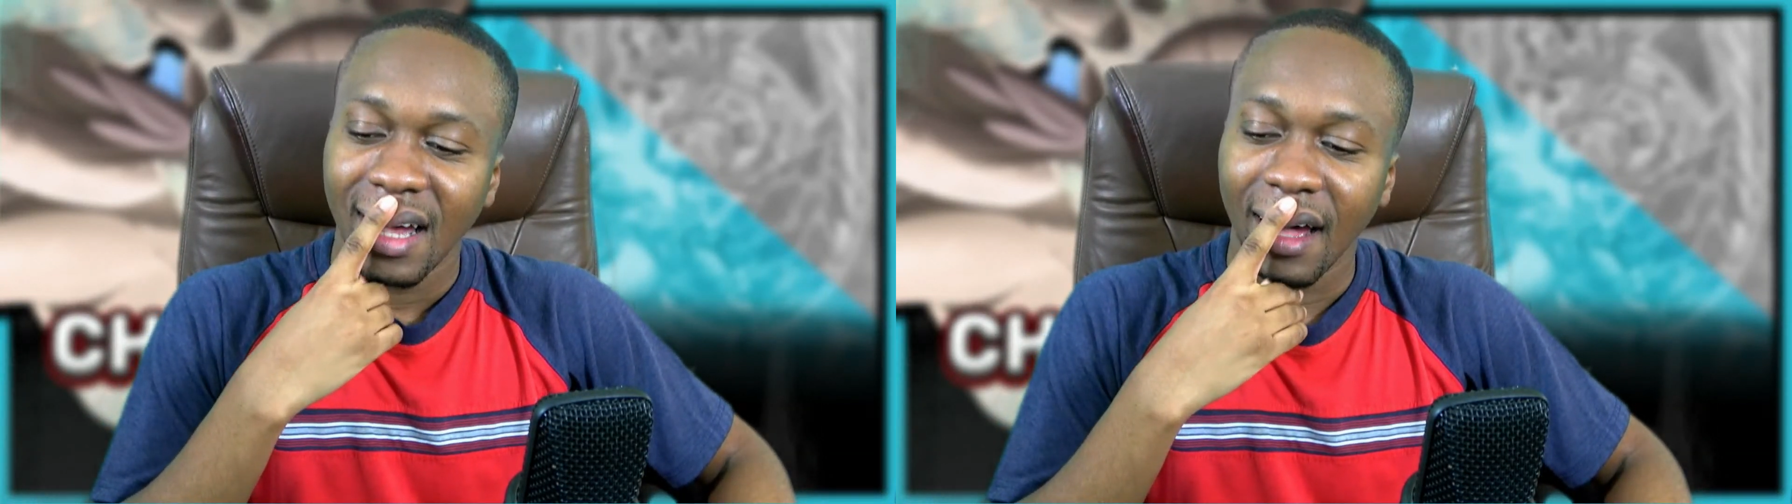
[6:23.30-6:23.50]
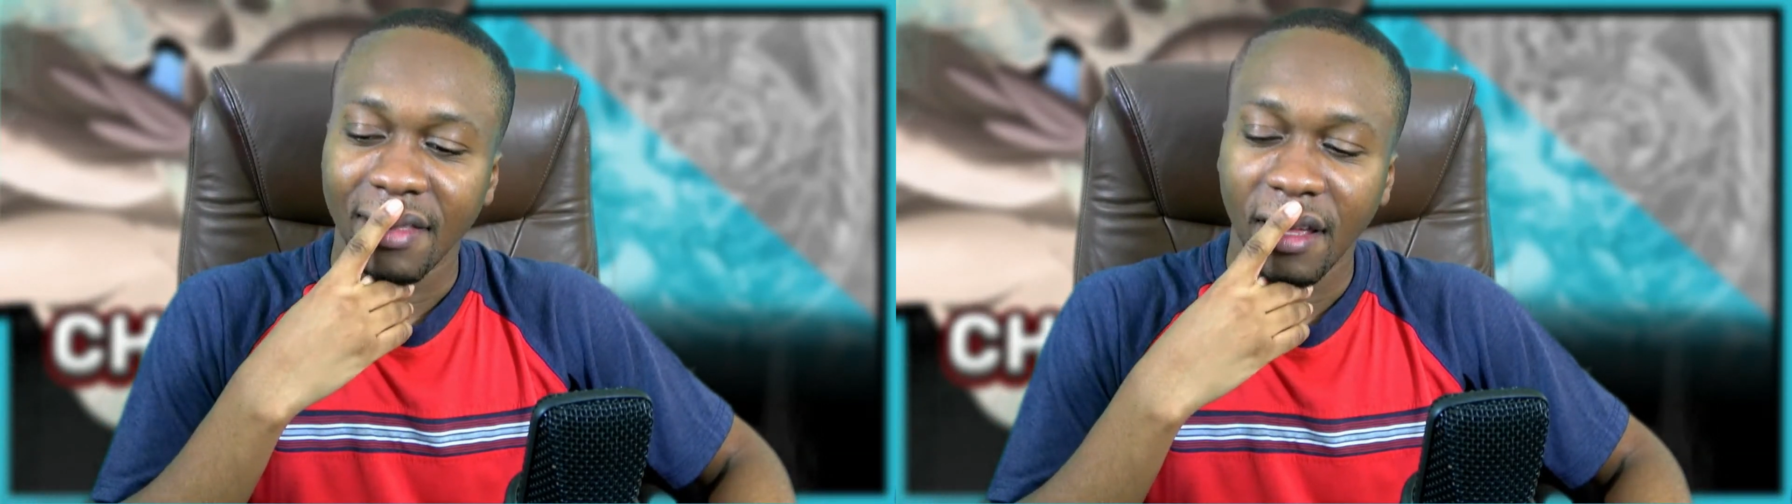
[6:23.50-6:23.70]

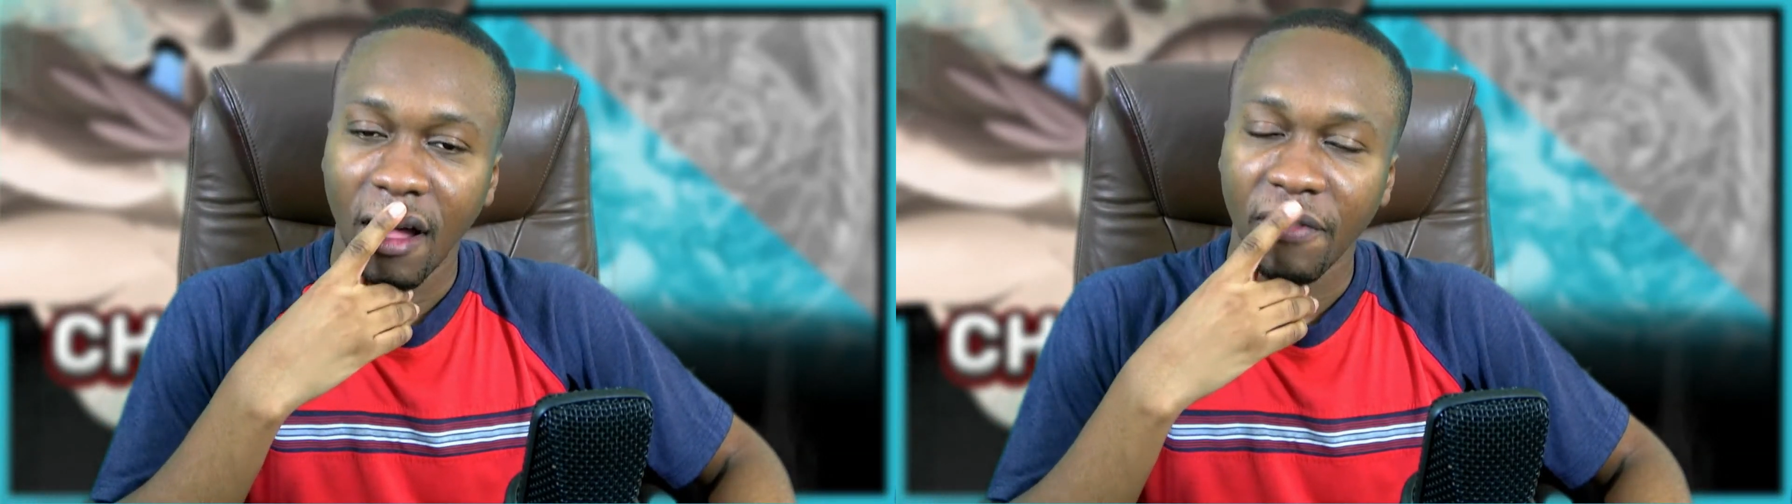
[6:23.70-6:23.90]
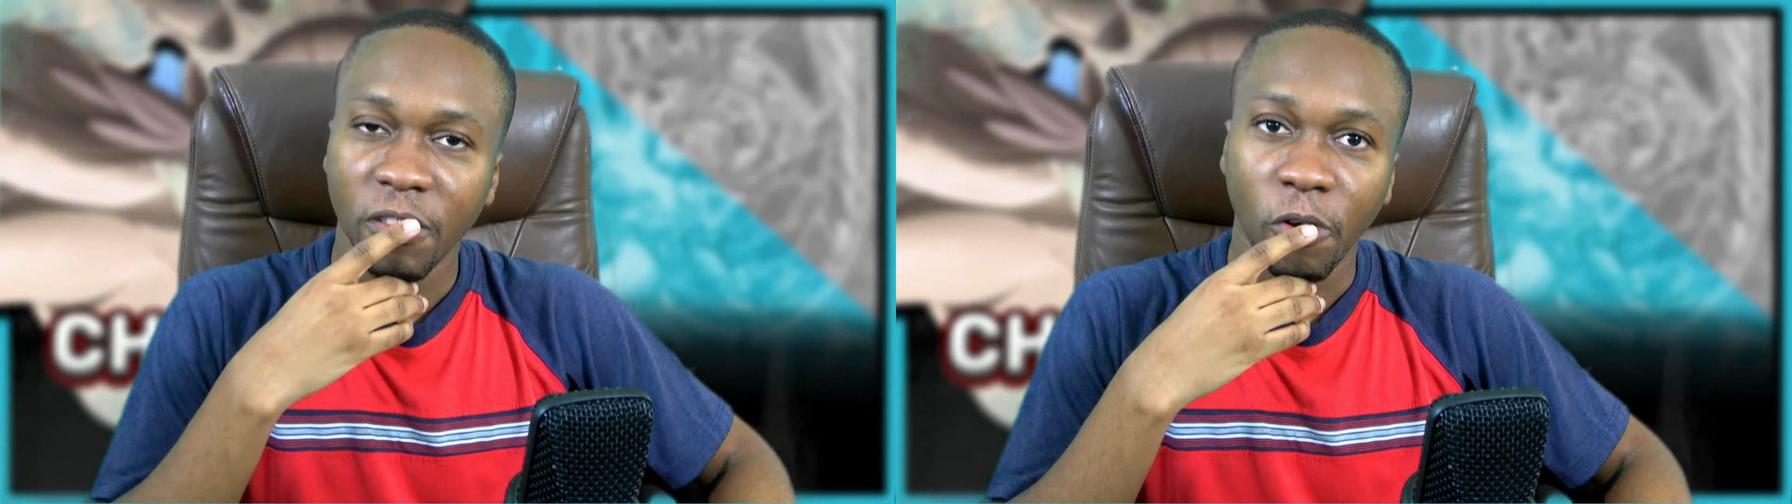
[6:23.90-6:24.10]
I think
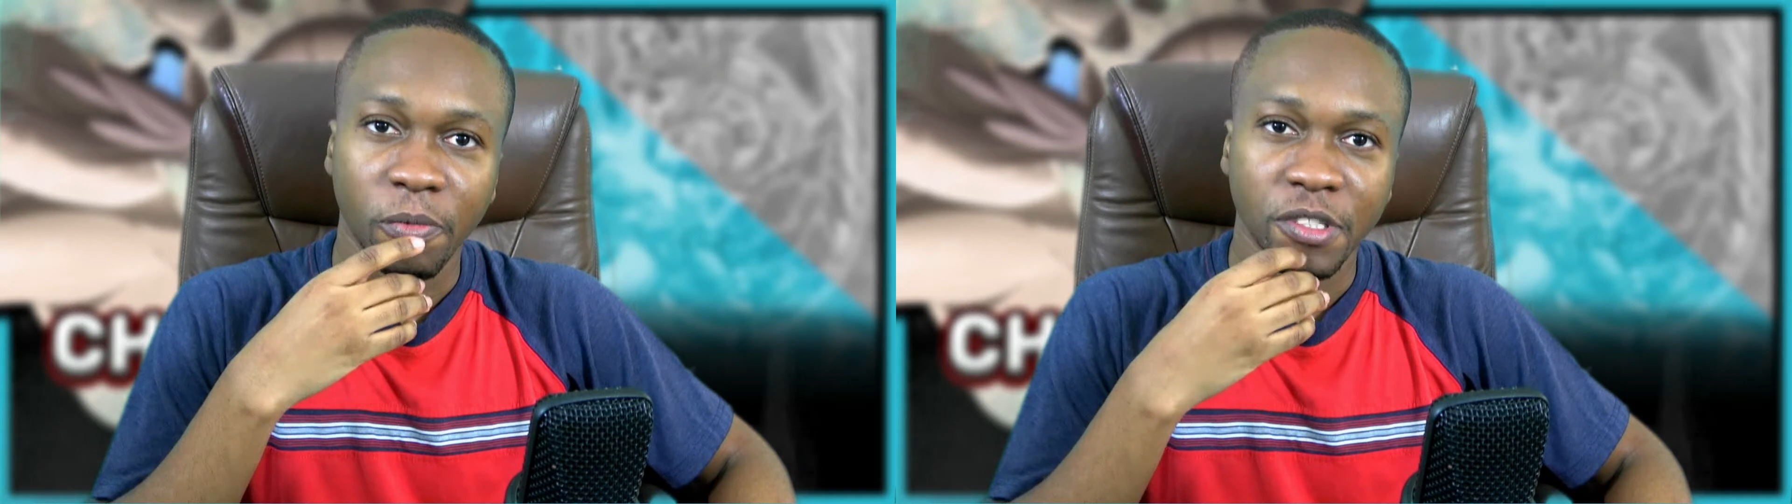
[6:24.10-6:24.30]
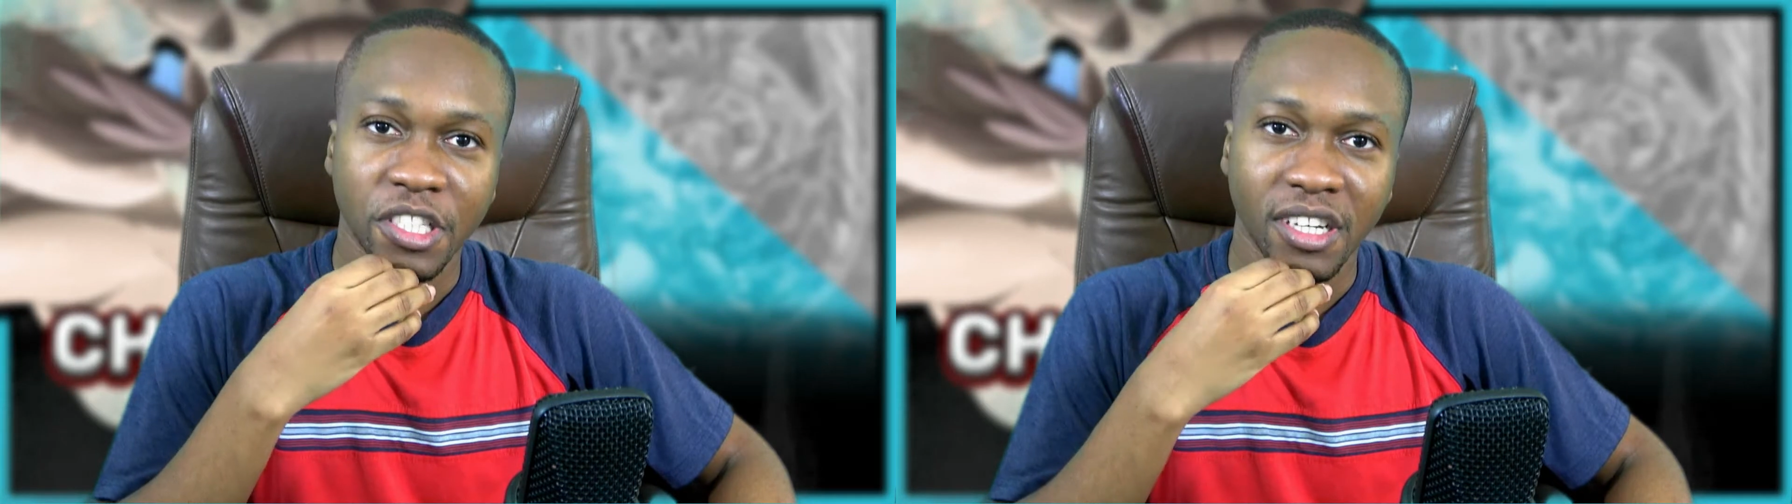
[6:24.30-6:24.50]
having
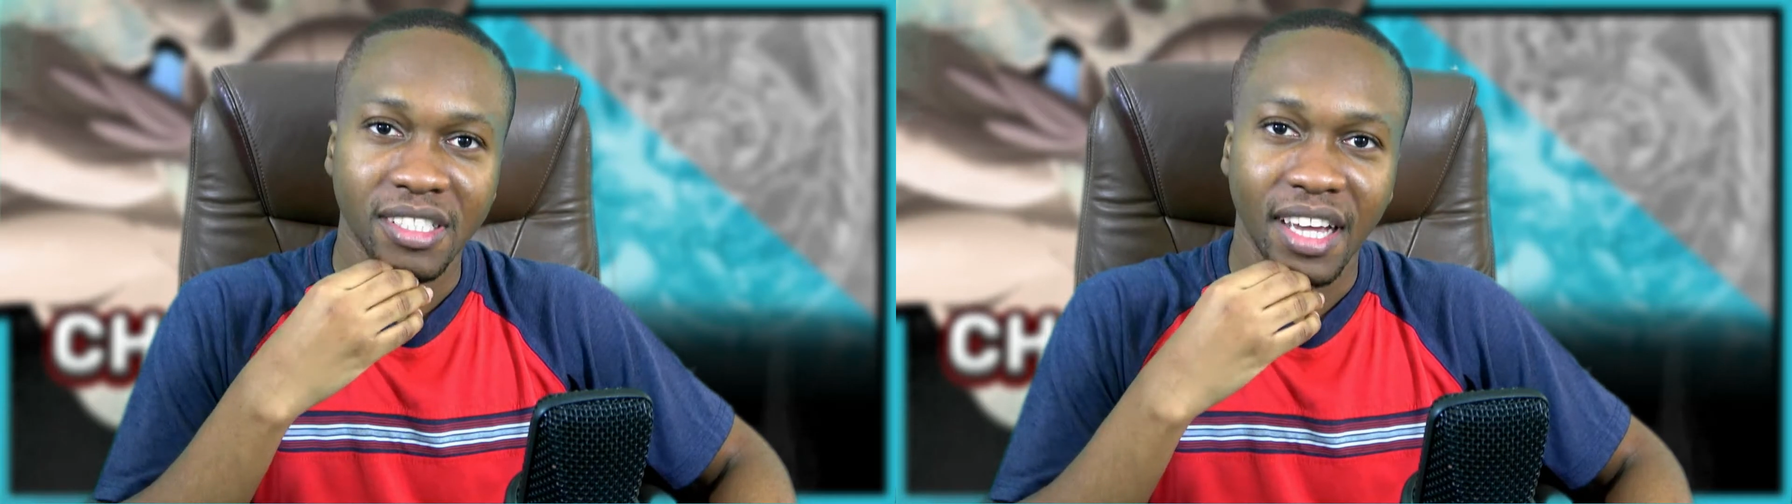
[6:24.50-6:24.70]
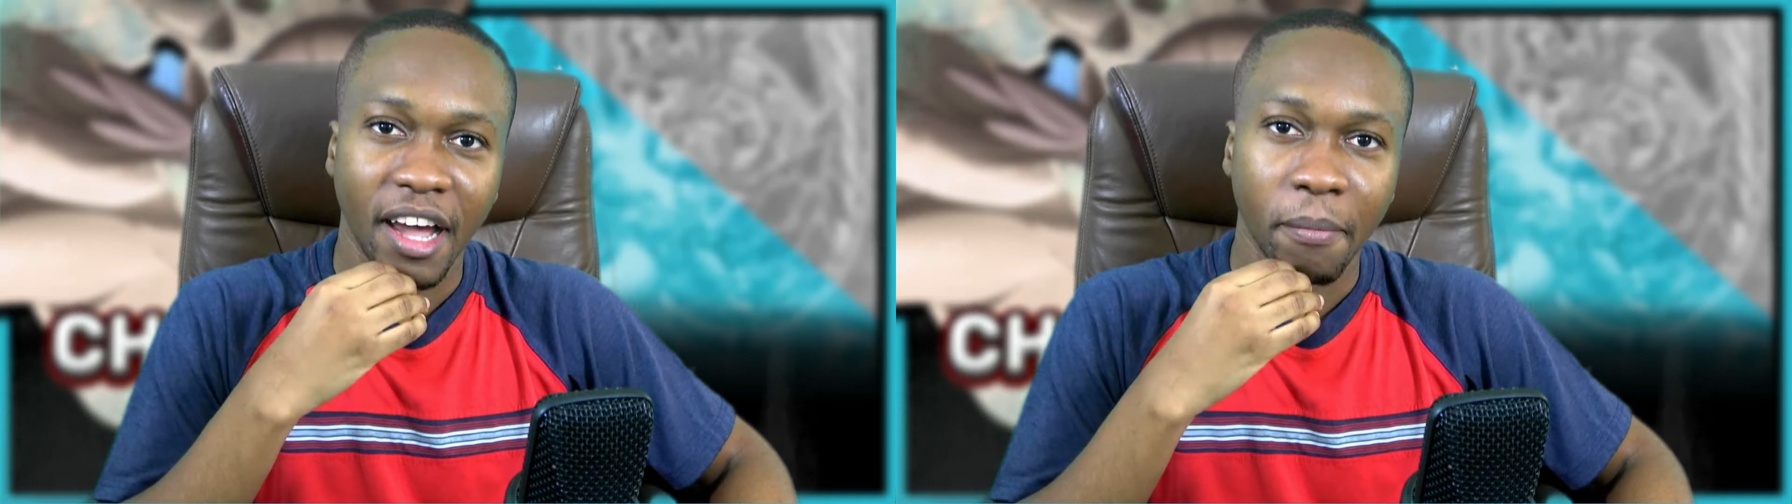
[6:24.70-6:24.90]
Loropechika
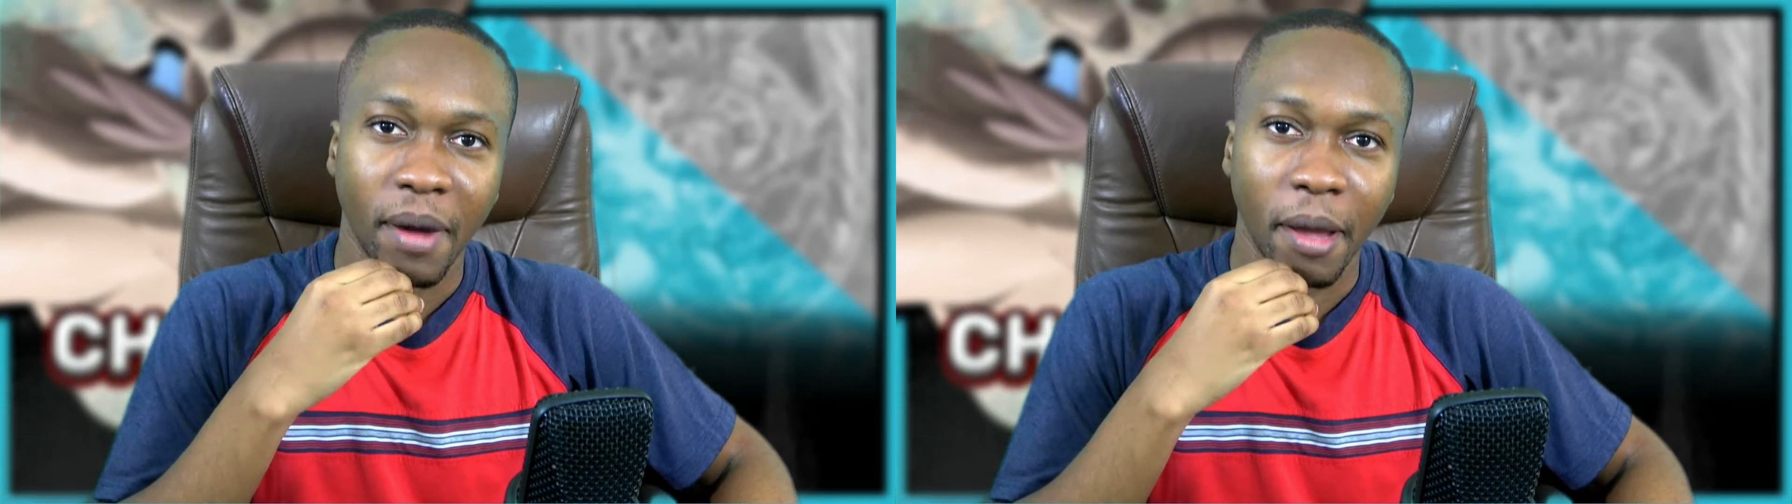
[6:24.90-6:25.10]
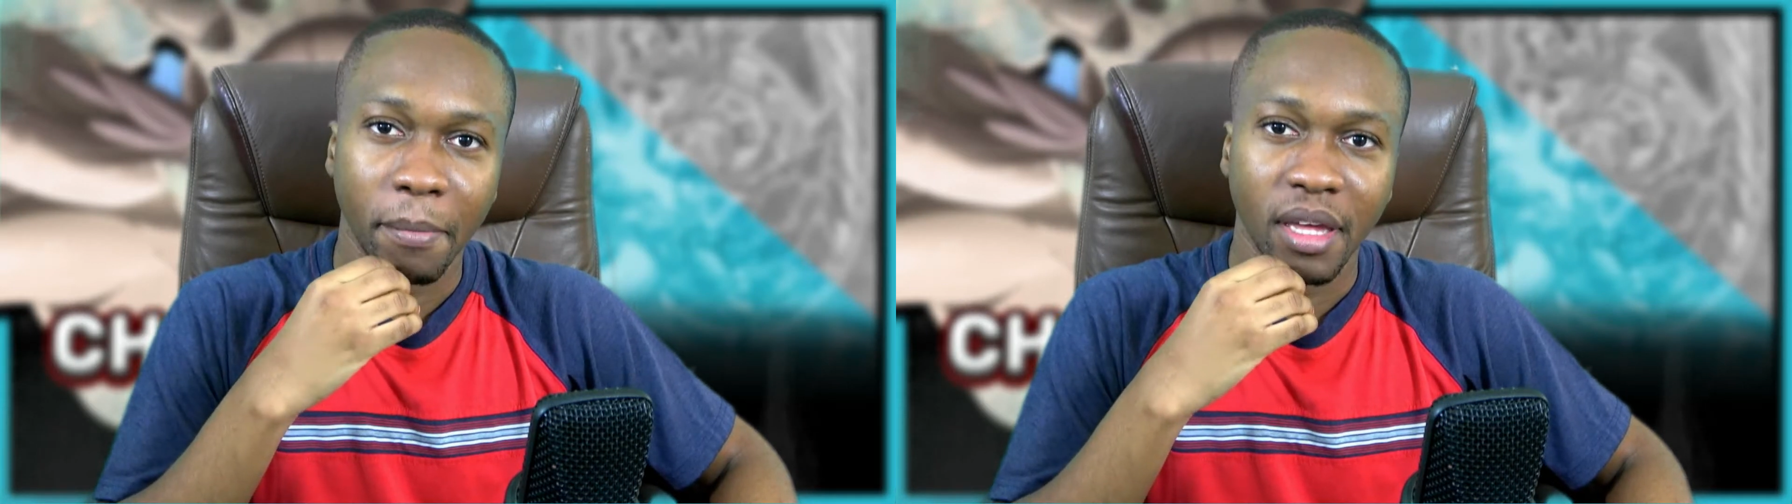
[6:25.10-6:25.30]
die
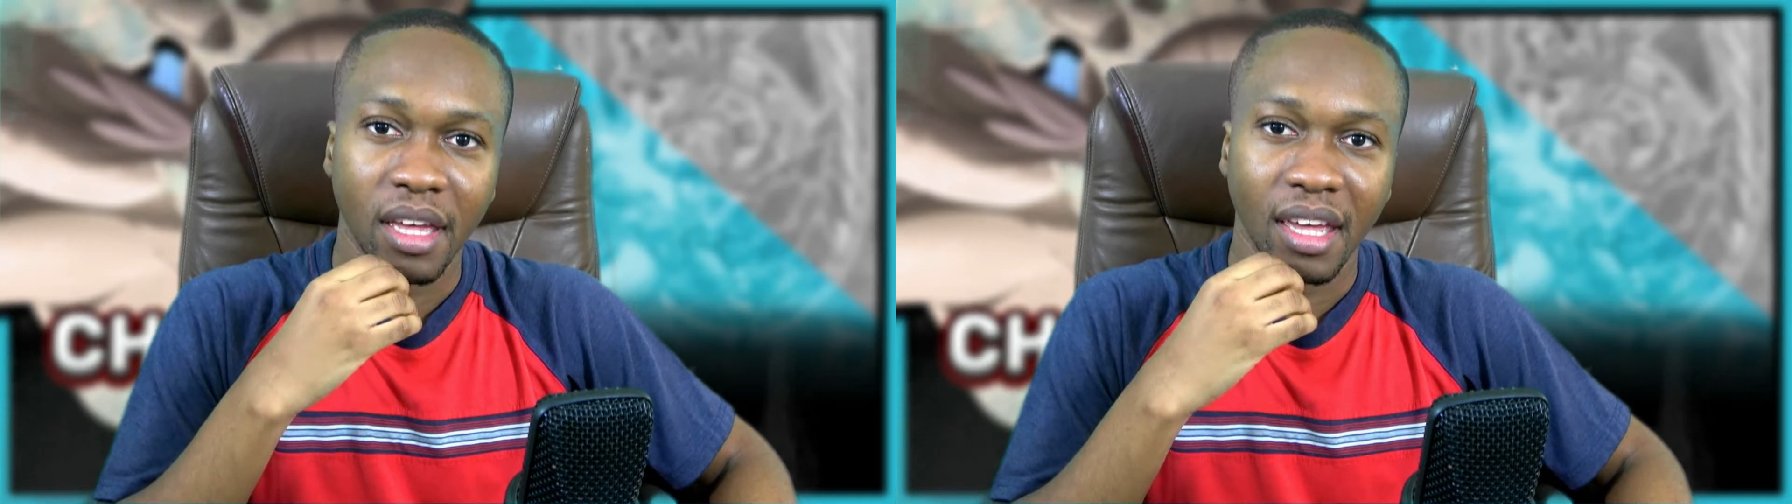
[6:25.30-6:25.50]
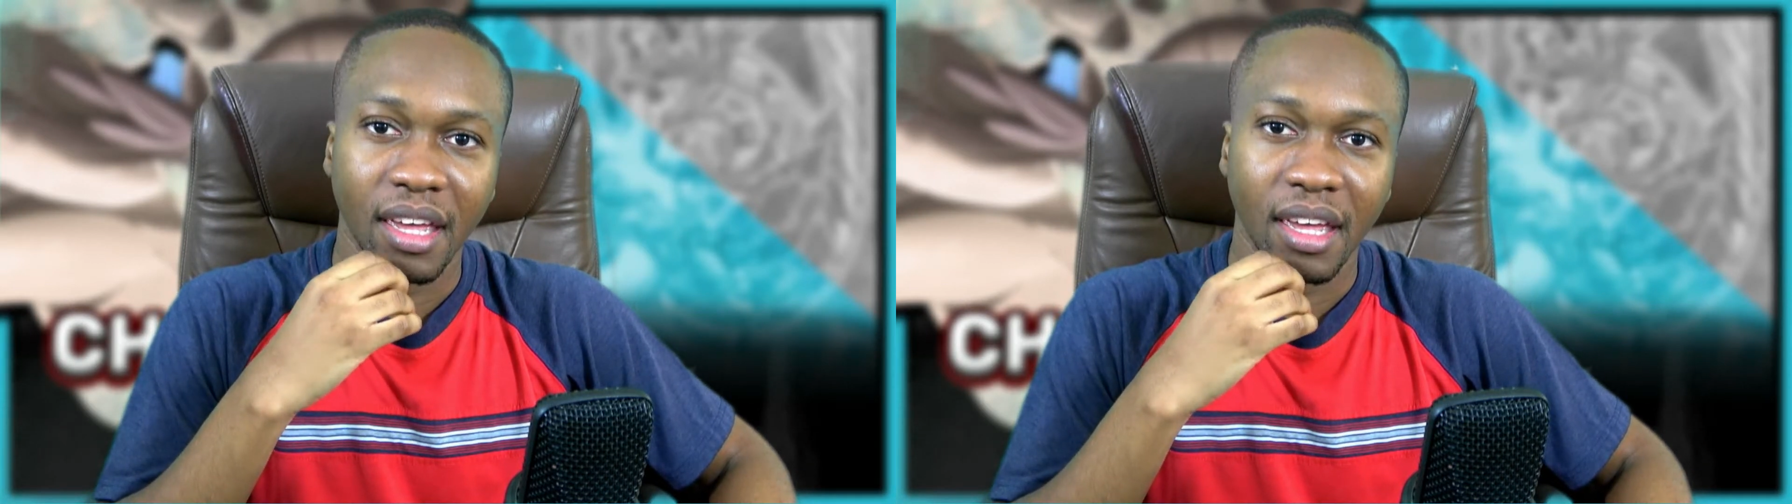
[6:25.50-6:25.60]
might be